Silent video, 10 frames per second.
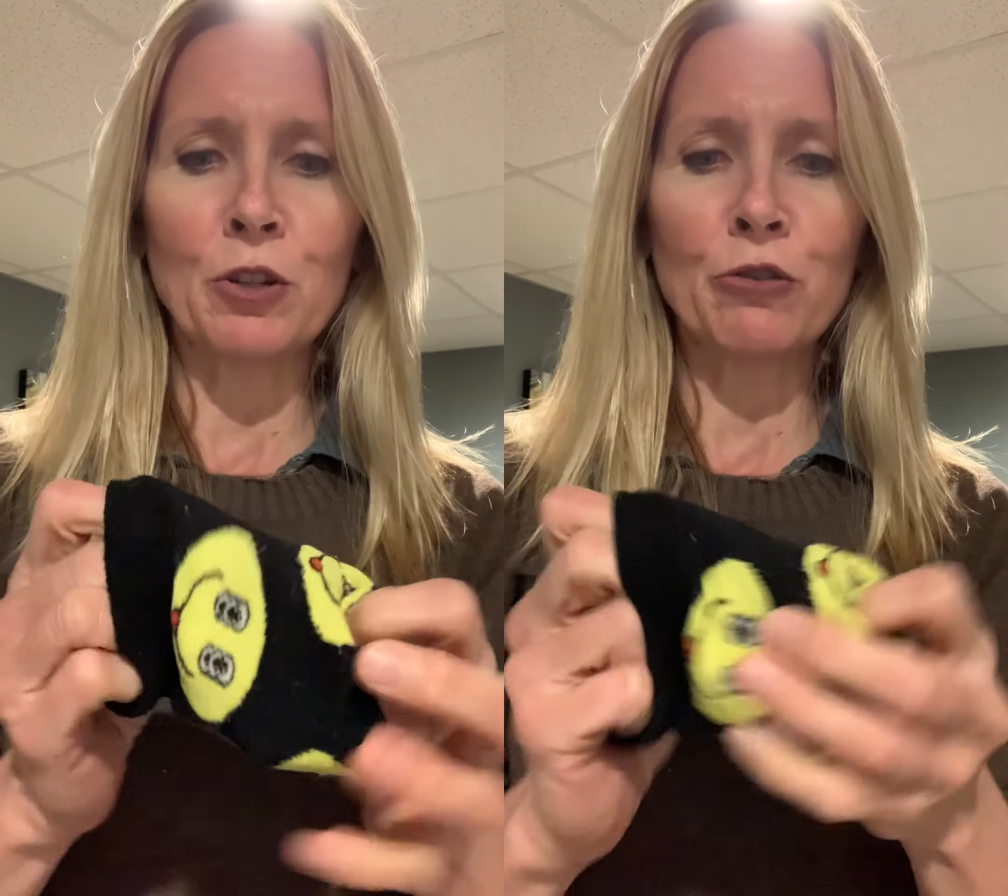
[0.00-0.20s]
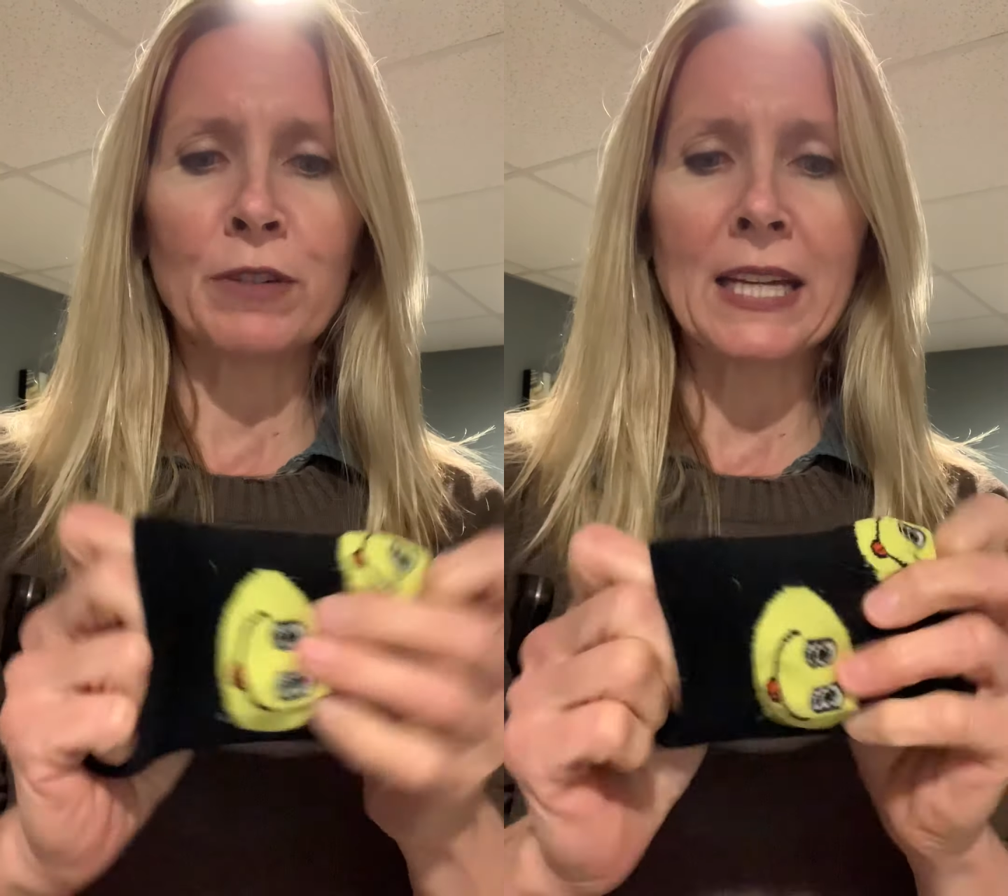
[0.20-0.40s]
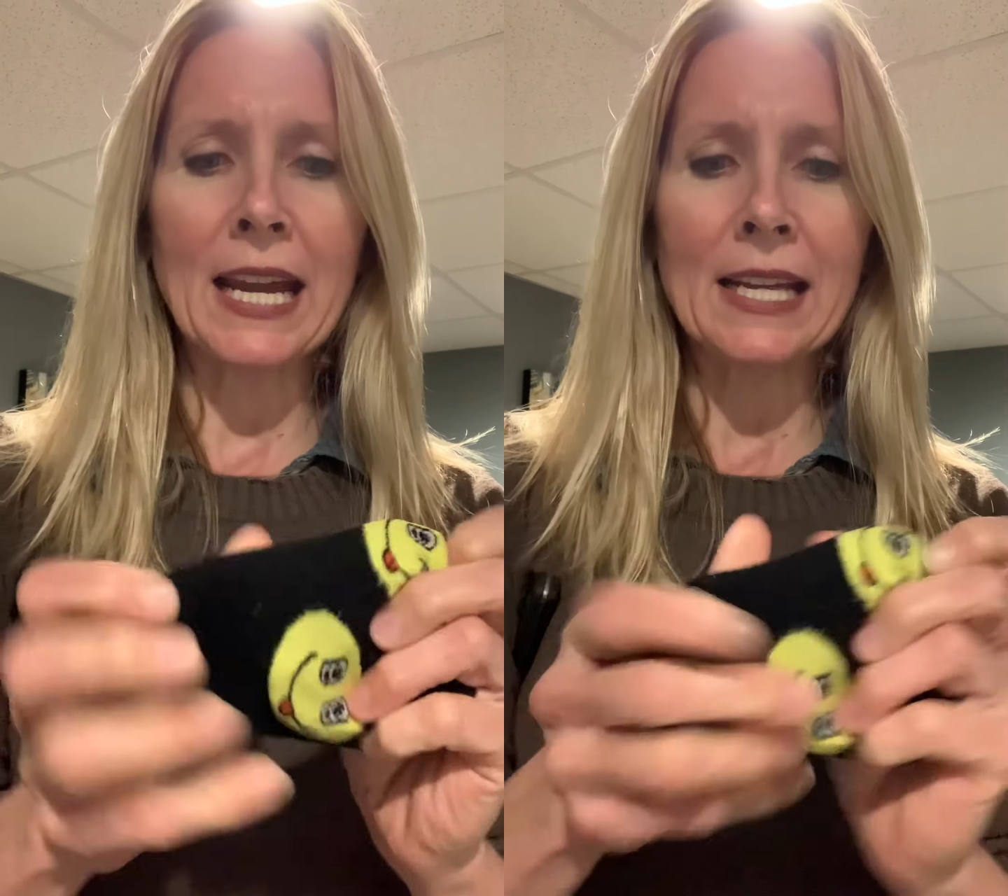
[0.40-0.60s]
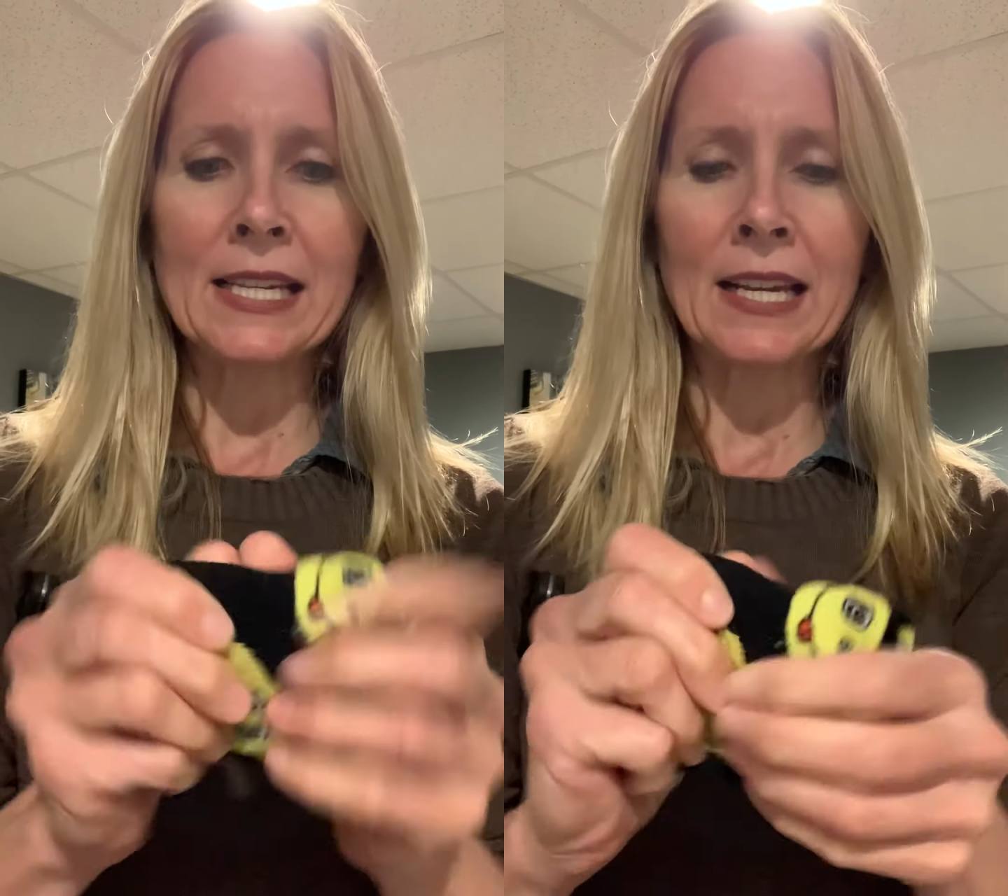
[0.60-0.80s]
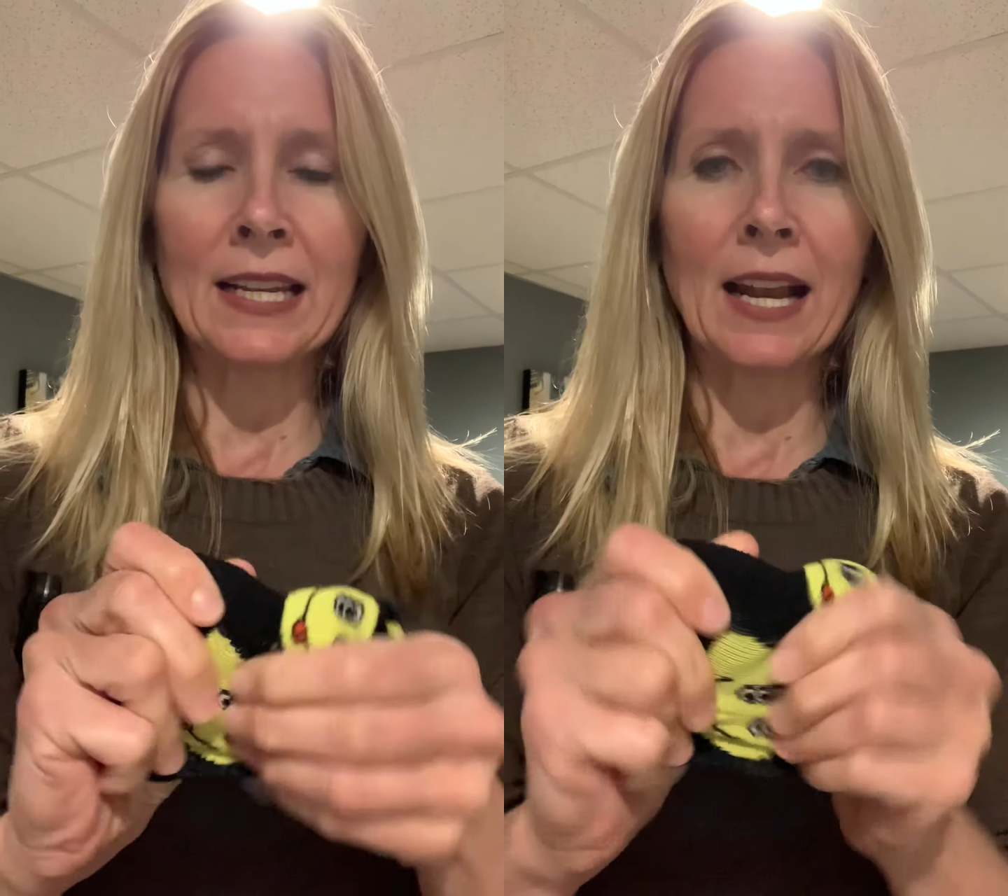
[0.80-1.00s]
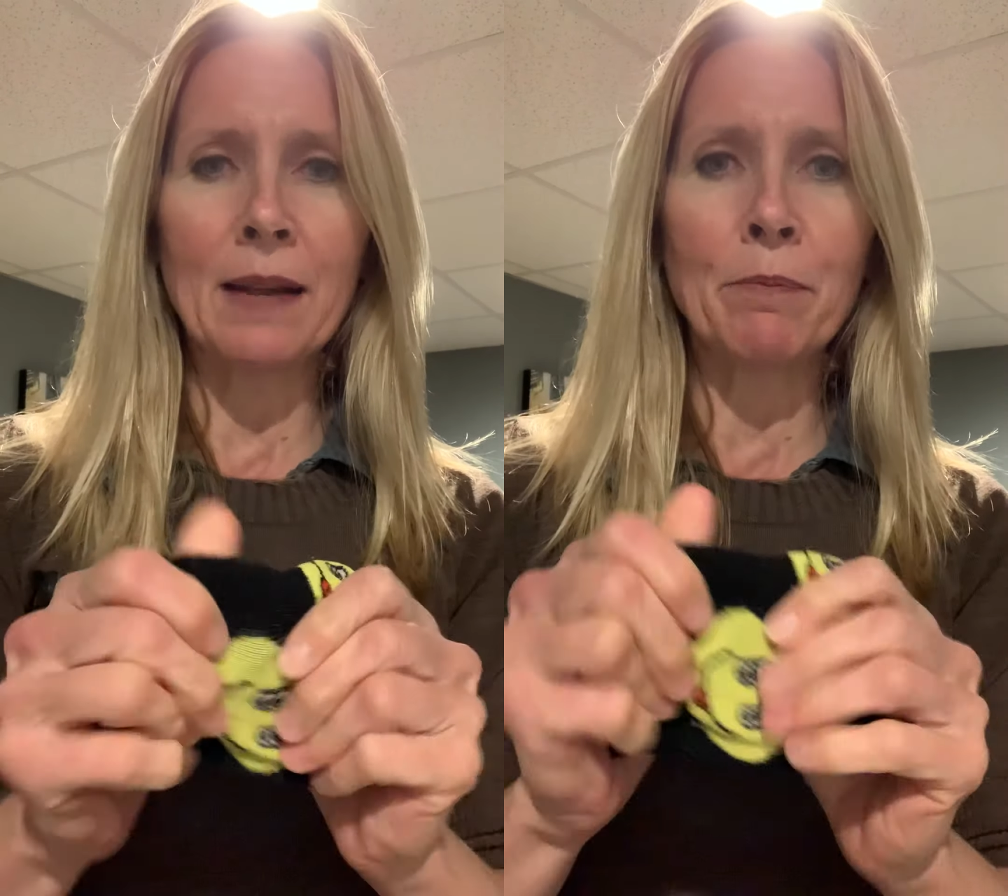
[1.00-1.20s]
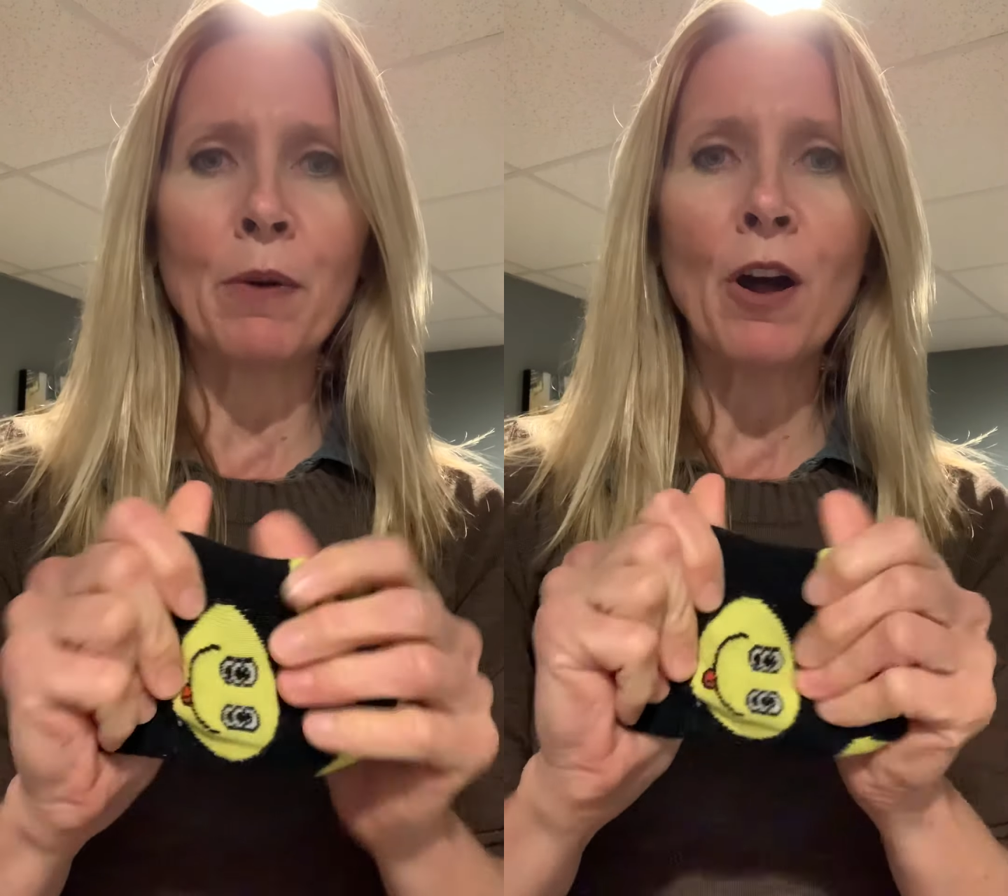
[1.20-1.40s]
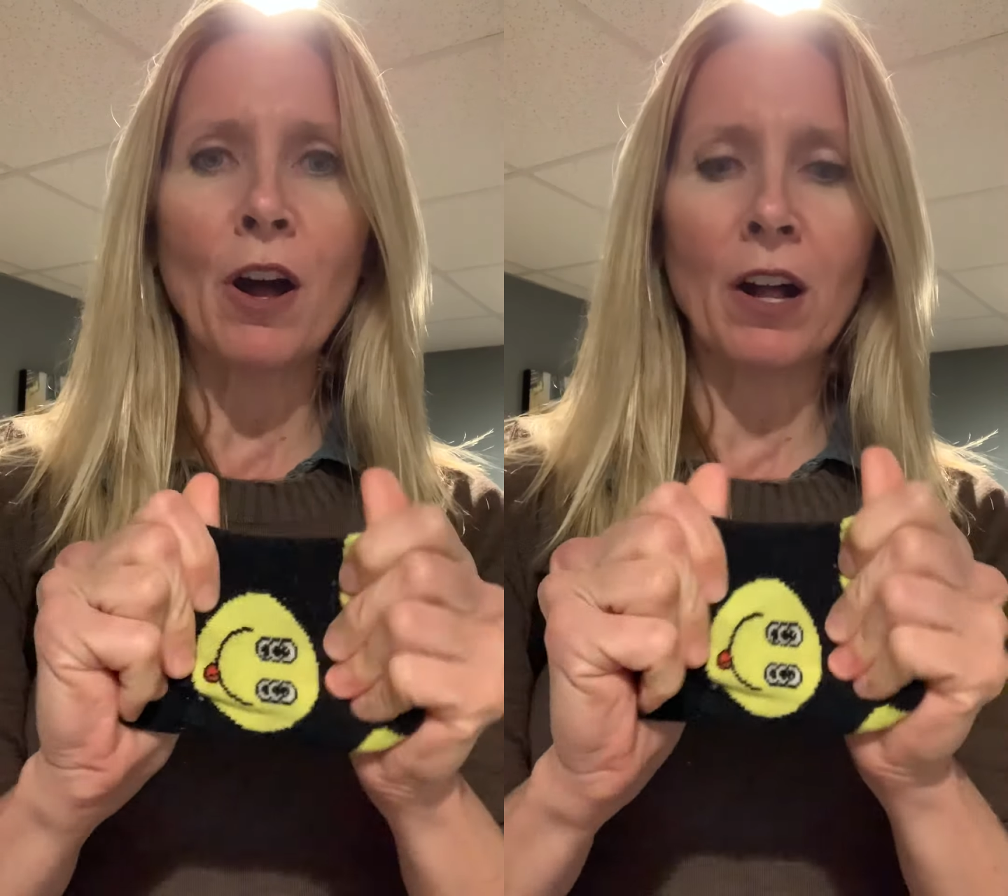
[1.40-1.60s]
create not a
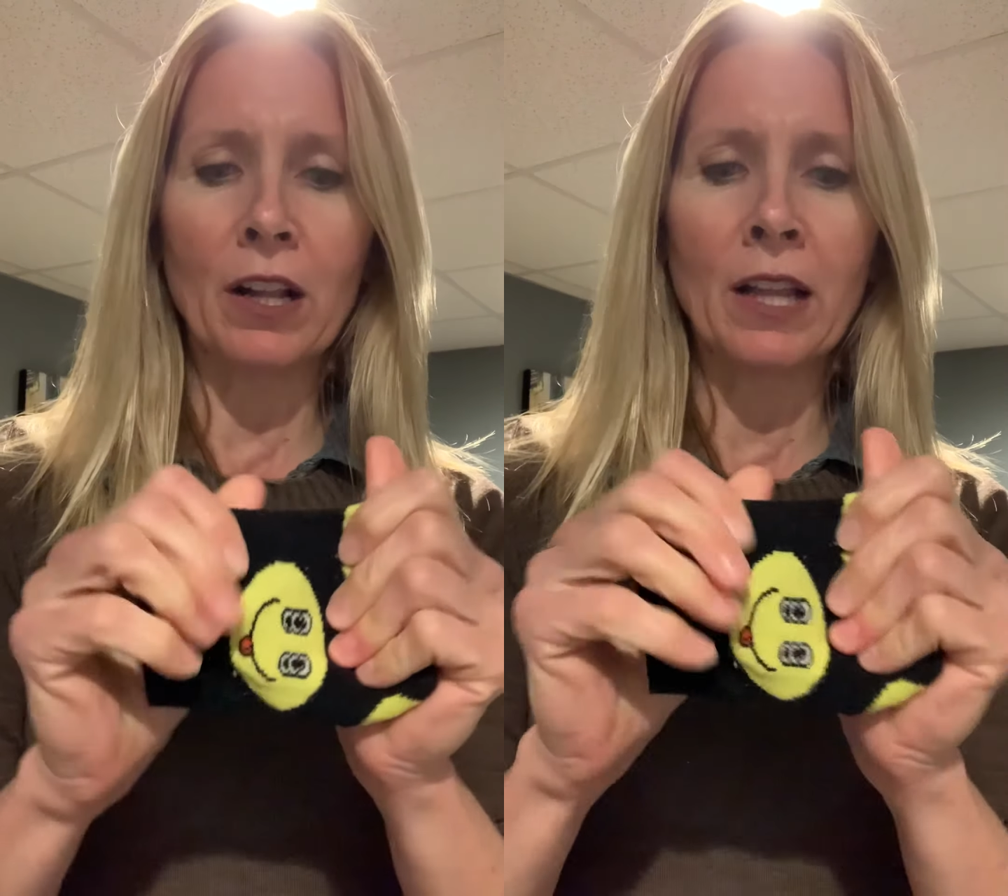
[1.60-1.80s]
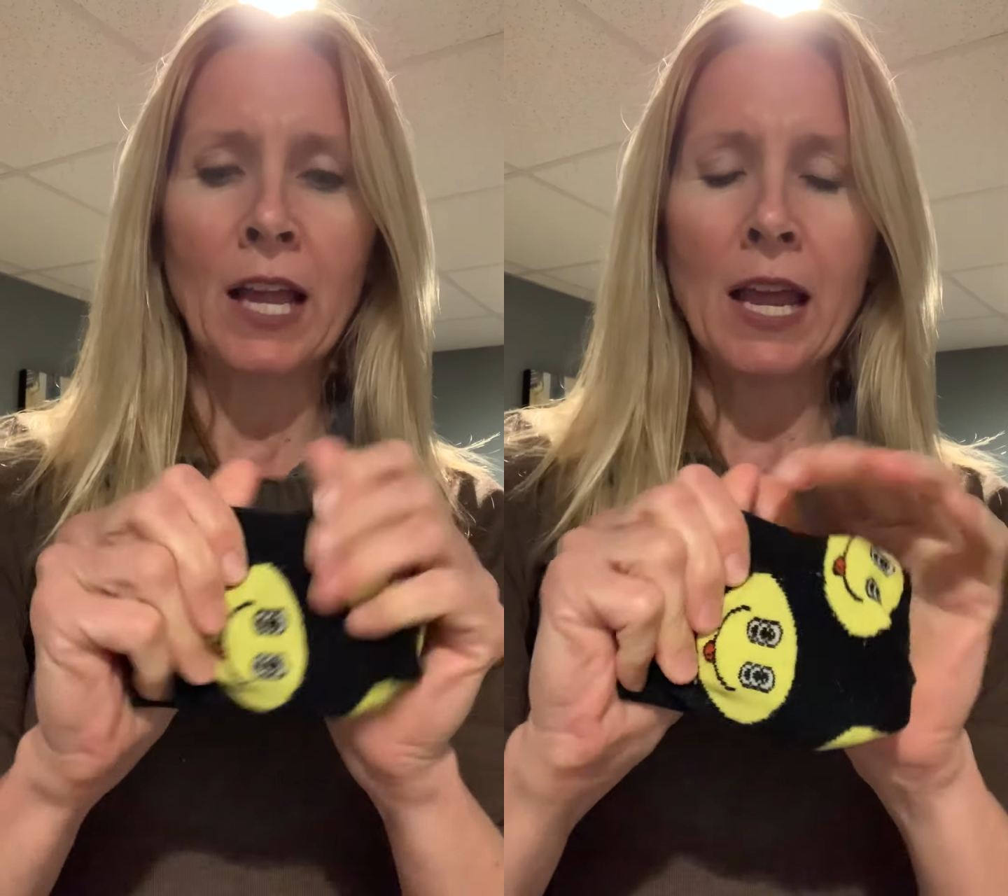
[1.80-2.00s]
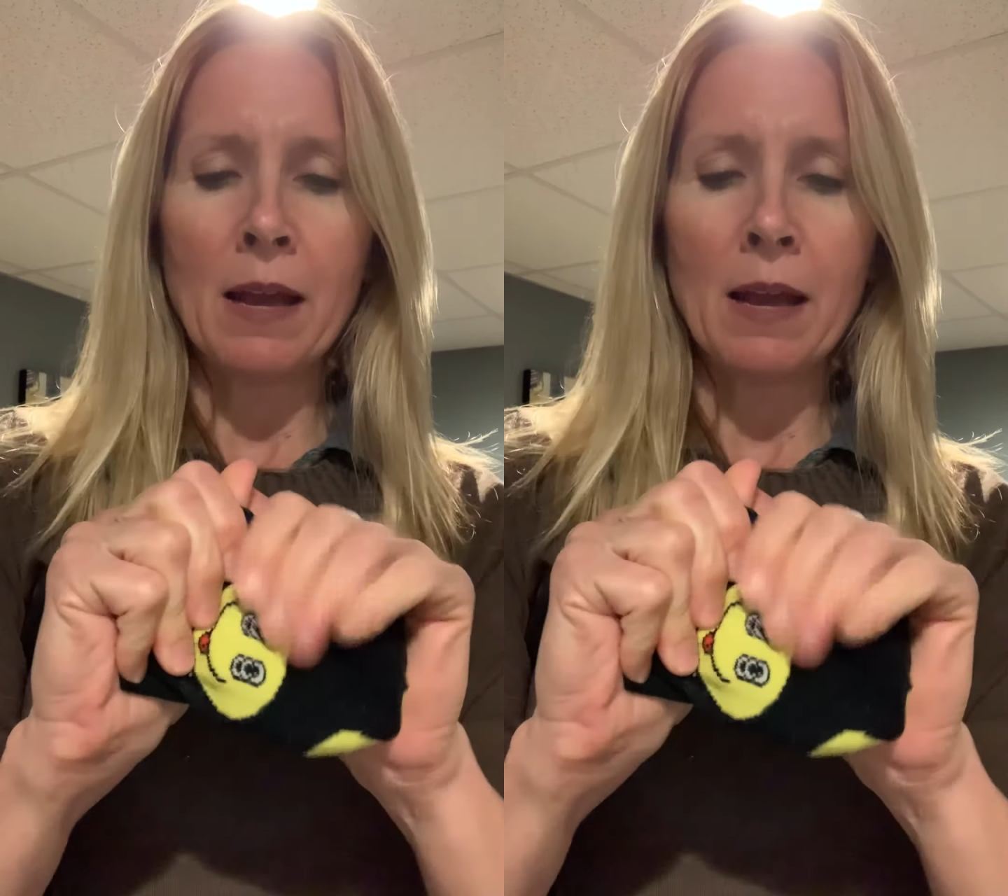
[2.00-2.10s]
ball,